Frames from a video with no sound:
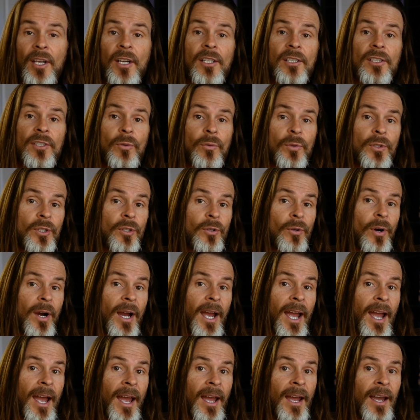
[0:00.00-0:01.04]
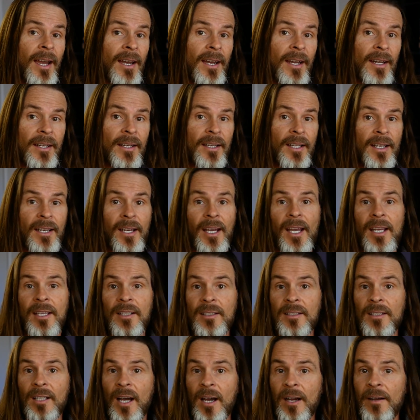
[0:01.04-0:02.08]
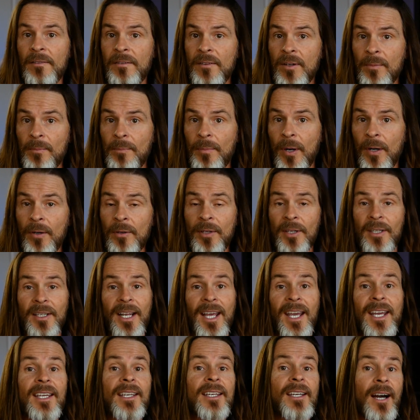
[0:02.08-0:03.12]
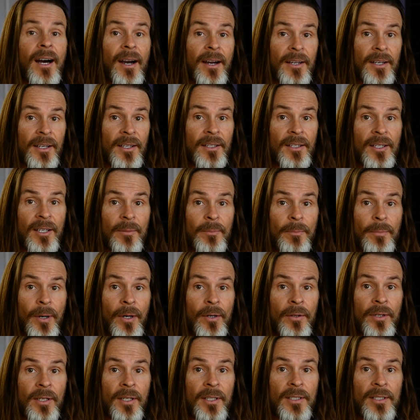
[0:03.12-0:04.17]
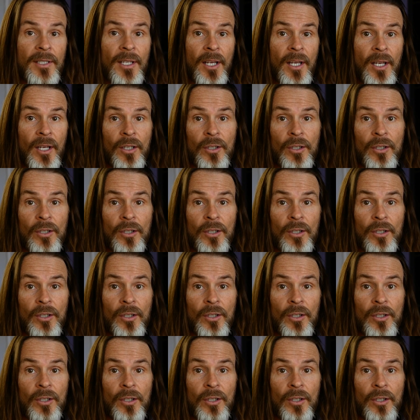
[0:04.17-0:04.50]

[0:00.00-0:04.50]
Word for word: So when you add a live component, a guided component,